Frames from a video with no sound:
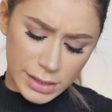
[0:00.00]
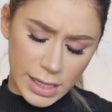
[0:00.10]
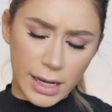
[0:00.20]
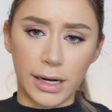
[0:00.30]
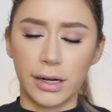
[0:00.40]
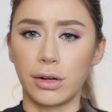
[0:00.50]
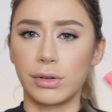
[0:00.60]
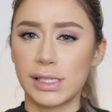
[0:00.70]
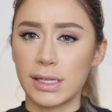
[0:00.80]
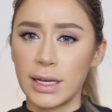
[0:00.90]
Is that? I don't
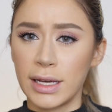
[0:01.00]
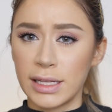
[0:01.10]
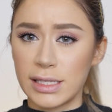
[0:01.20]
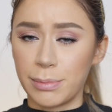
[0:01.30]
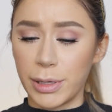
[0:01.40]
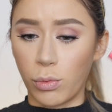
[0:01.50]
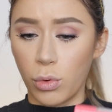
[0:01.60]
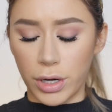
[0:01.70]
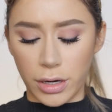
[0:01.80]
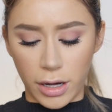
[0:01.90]
know. It's a bit
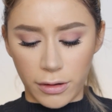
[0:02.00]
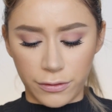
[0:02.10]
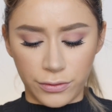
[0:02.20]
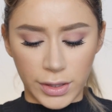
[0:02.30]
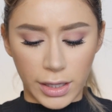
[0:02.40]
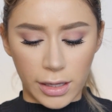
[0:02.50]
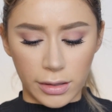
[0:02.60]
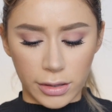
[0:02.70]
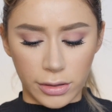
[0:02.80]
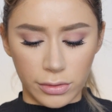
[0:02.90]
worn off, the
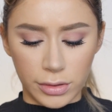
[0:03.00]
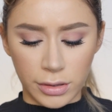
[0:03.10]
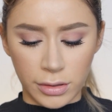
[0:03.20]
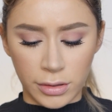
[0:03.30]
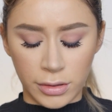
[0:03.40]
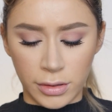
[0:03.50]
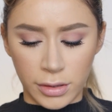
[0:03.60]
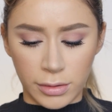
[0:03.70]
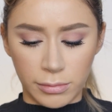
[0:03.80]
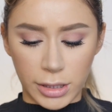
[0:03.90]
color code,
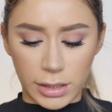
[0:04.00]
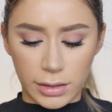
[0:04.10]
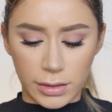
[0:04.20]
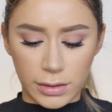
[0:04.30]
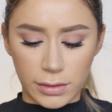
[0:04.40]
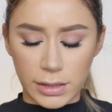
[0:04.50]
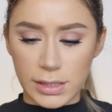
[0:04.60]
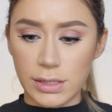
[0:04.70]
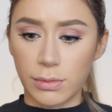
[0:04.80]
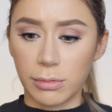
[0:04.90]
but
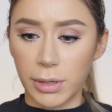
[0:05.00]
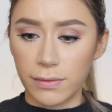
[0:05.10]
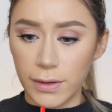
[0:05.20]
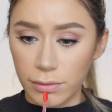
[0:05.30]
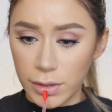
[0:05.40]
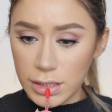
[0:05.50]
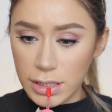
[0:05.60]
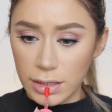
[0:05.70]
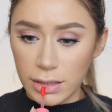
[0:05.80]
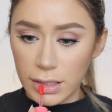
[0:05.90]
this is one of my
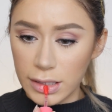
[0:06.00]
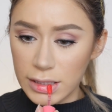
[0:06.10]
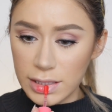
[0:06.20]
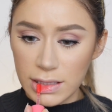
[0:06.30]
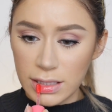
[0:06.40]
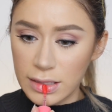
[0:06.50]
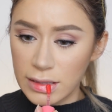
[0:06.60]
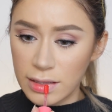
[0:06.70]
favorite tint lines.